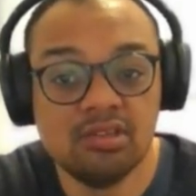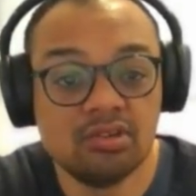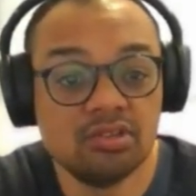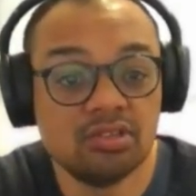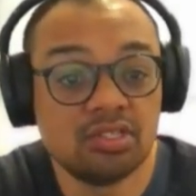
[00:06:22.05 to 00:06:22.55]

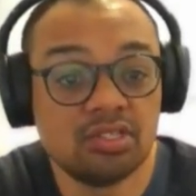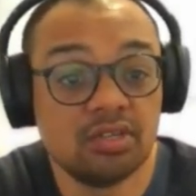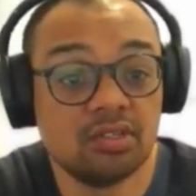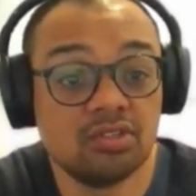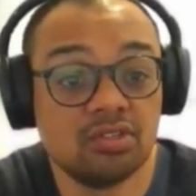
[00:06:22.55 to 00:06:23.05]
You can sift
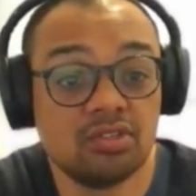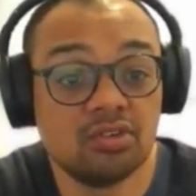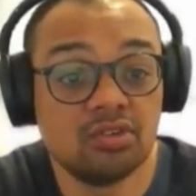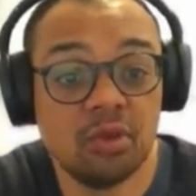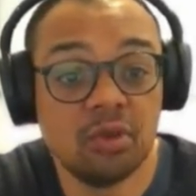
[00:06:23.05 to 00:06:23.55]
and sort
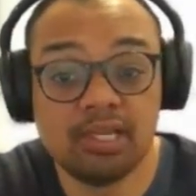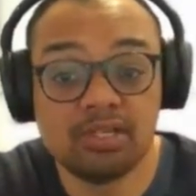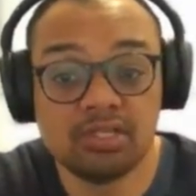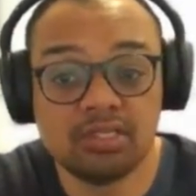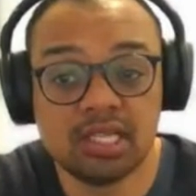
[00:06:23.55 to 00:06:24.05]
by
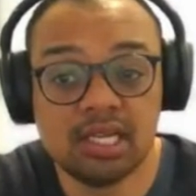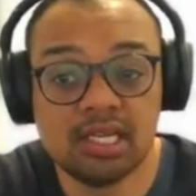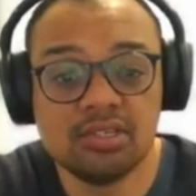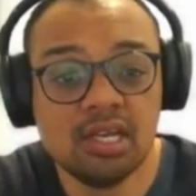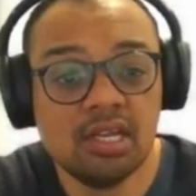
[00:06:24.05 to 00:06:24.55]
application
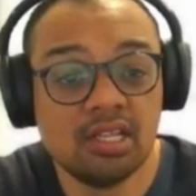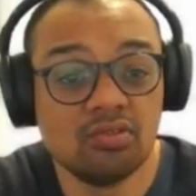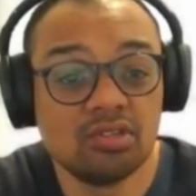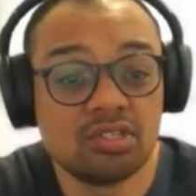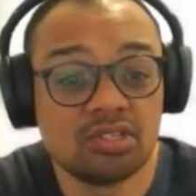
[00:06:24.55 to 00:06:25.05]
stage.
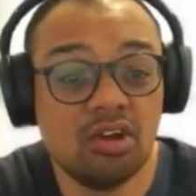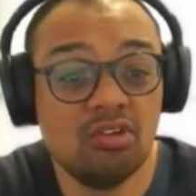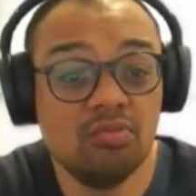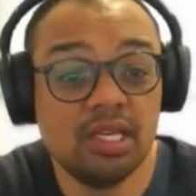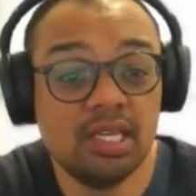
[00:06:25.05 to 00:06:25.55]
There are
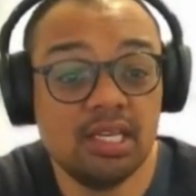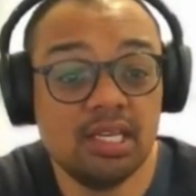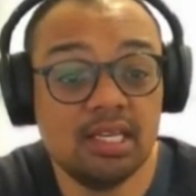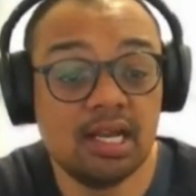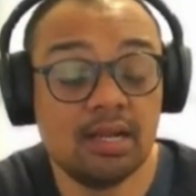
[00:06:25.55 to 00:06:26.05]
so
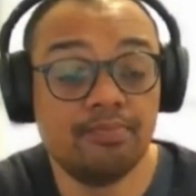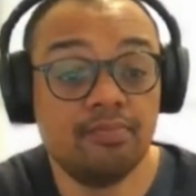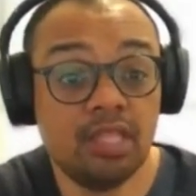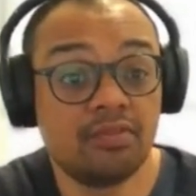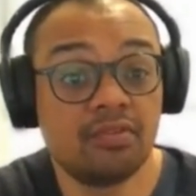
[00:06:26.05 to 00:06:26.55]
many
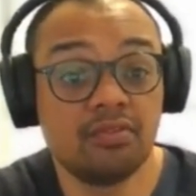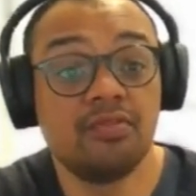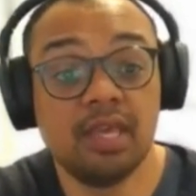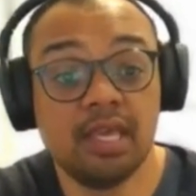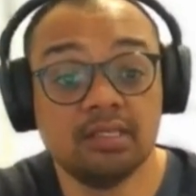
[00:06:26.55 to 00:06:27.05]
different
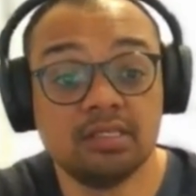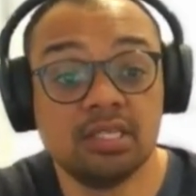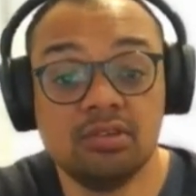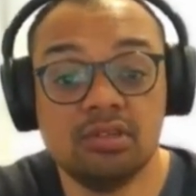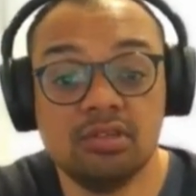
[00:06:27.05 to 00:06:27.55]
things
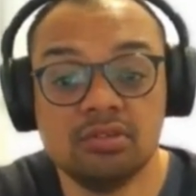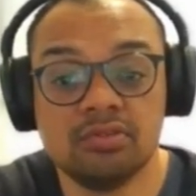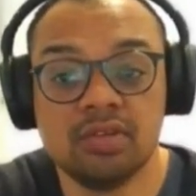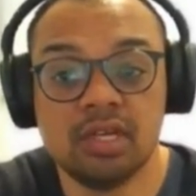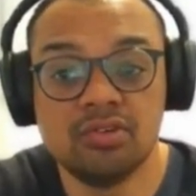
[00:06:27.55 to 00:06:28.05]
that you can
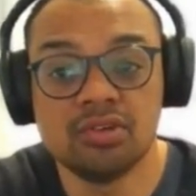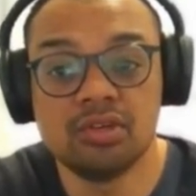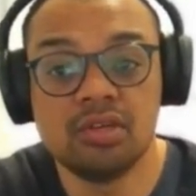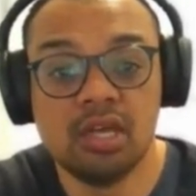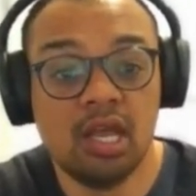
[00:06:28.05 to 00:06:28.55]
use with
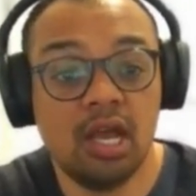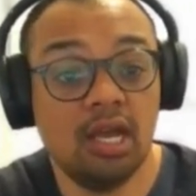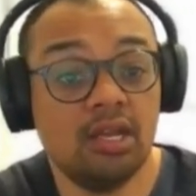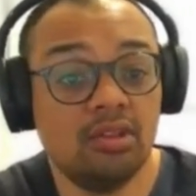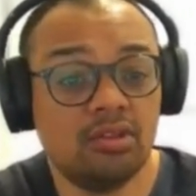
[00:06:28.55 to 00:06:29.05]
Notion.
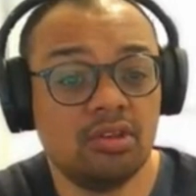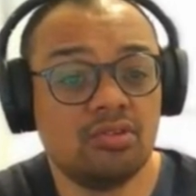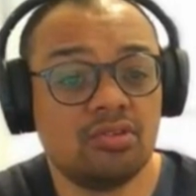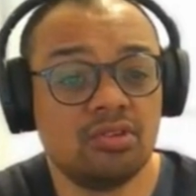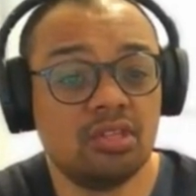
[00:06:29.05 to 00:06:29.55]
I know that
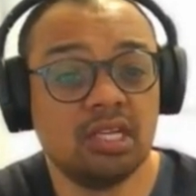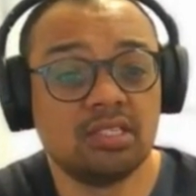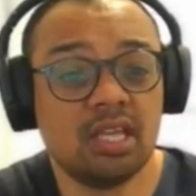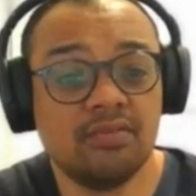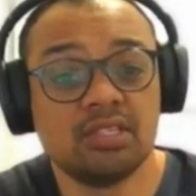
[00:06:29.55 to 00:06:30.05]
Notion
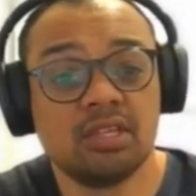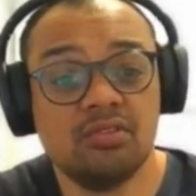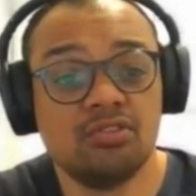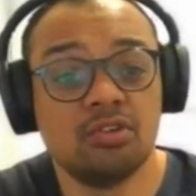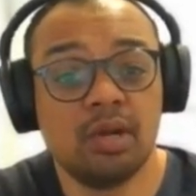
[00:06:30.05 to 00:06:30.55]
does have its
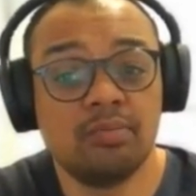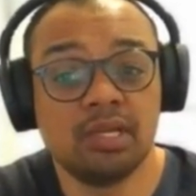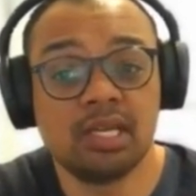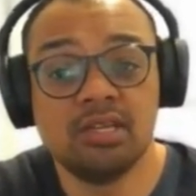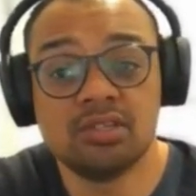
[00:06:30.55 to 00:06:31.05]
own job
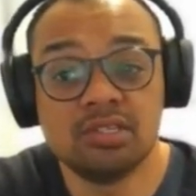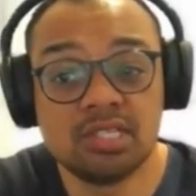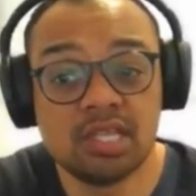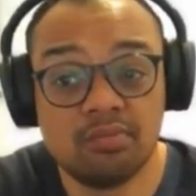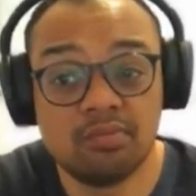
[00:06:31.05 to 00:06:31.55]
application
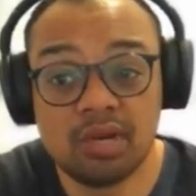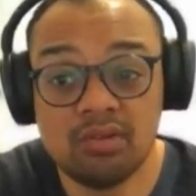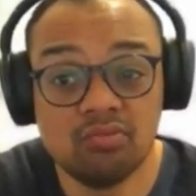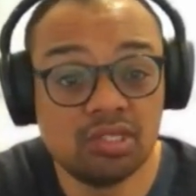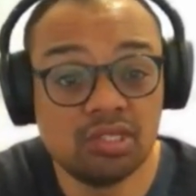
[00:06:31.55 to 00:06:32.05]

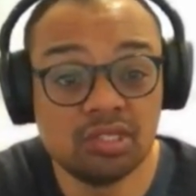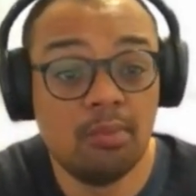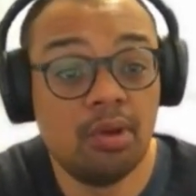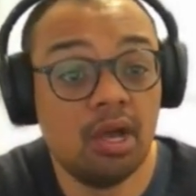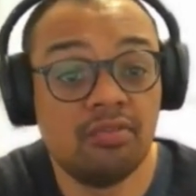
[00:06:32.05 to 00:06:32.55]
template, which is
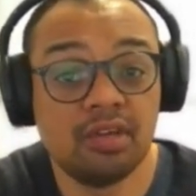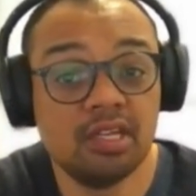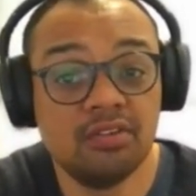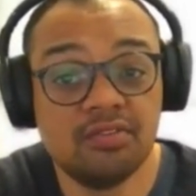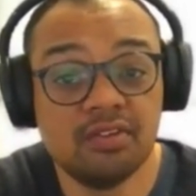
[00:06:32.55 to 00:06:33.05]

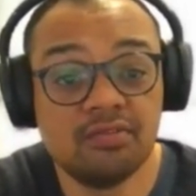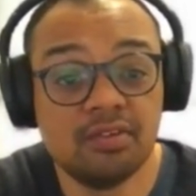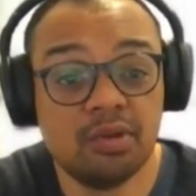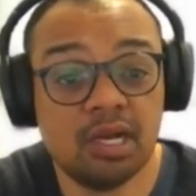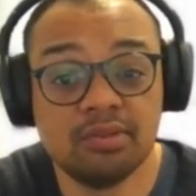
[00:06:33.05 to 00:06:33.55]
perfectly fit for
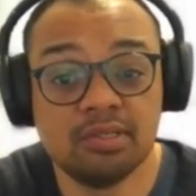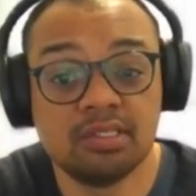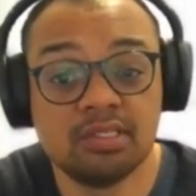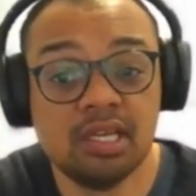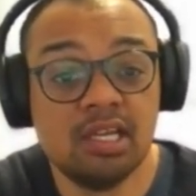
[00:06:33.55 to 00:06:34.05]

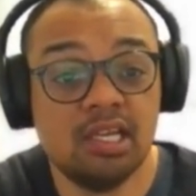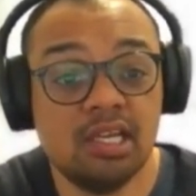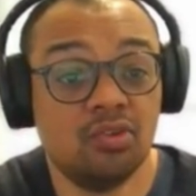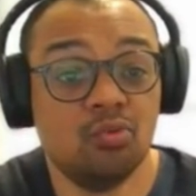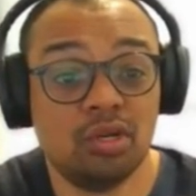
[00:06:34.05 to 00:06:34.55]
purpose.
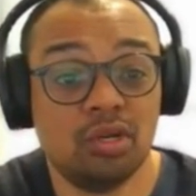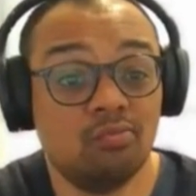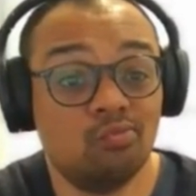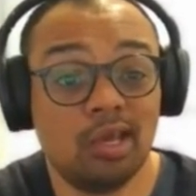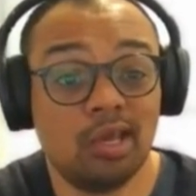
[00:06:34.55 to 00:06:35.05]
If you want
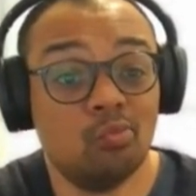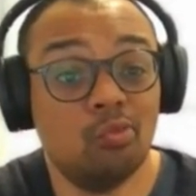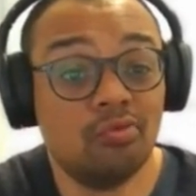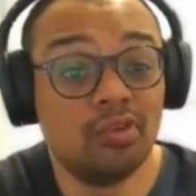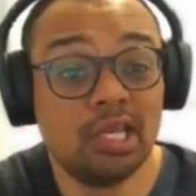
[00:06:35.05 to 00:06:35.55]
to like
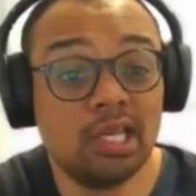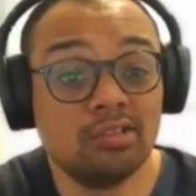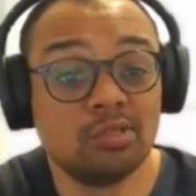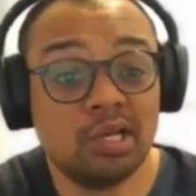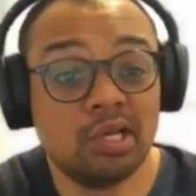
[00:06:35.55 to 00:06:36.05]
more
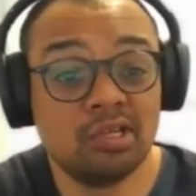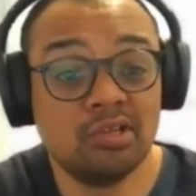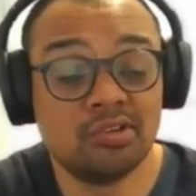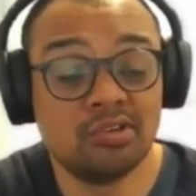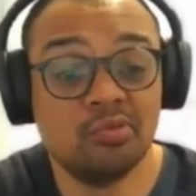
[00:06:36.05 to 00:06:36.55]
videos about
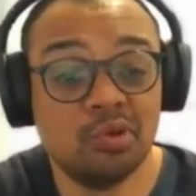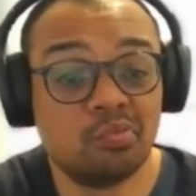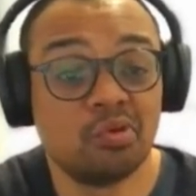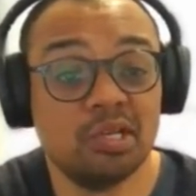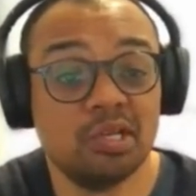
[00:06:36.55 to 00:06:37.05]
Notion, we're
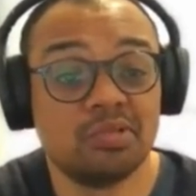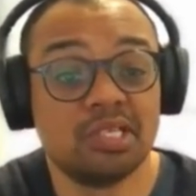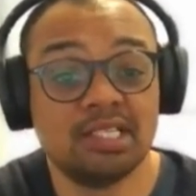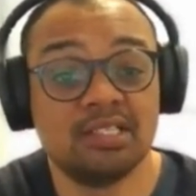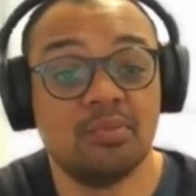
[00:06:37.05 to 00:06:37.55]
pretty
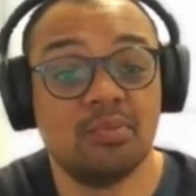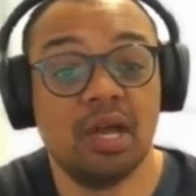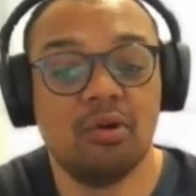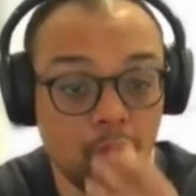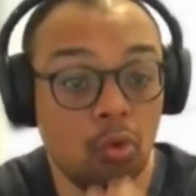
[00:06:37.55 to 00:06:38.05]
obsessed
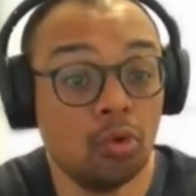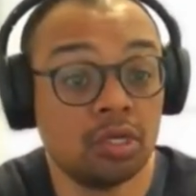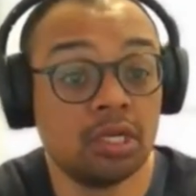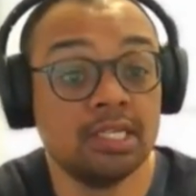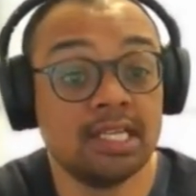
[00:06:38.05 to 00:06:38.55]
about
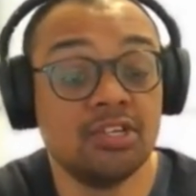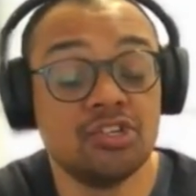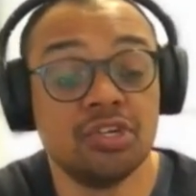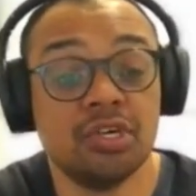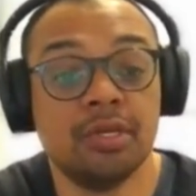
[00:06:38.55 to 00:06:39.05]

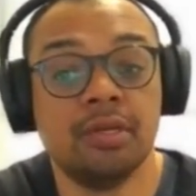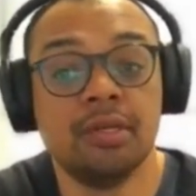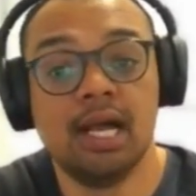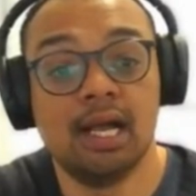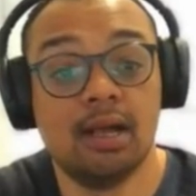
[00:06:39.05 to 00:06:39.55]
organization,
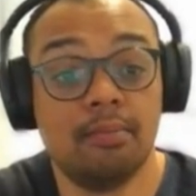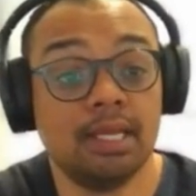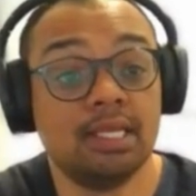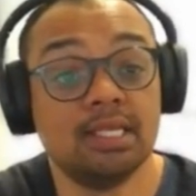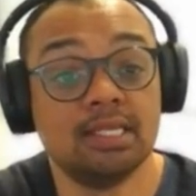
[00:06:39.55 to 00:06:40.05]

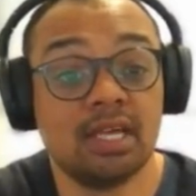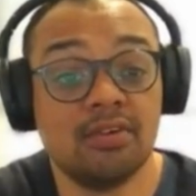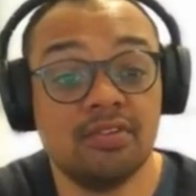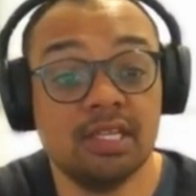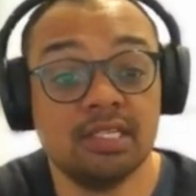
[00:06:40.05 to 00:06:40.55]
making
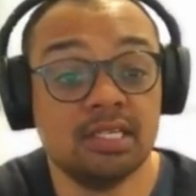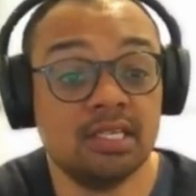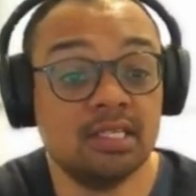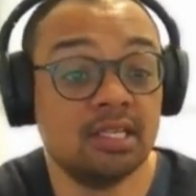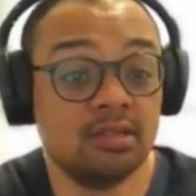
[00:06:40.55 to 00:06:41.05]
stuff
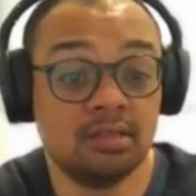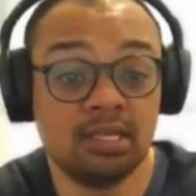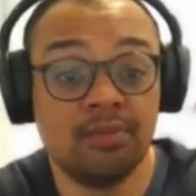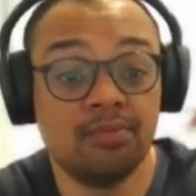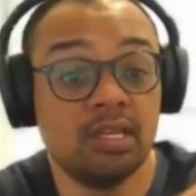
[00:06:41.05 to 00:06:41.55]
easy, then
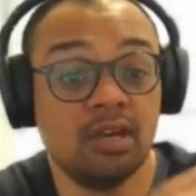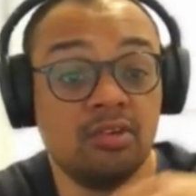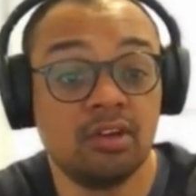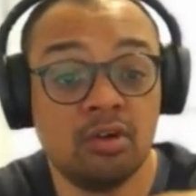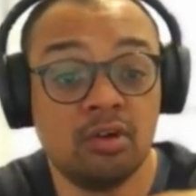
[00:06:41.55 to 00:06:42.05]
let me know
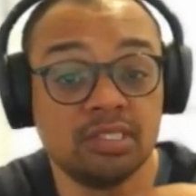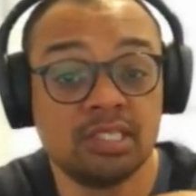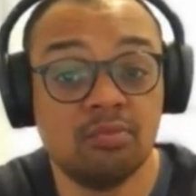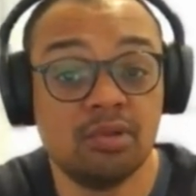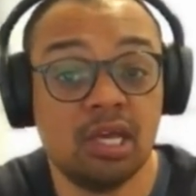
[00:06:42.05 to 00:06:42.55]
in the comments
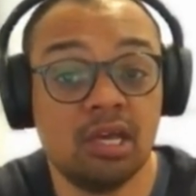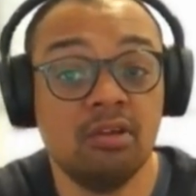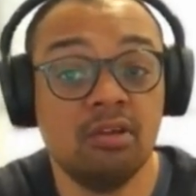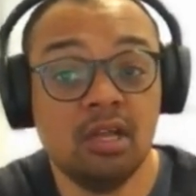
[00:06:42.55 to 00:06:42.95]
down below.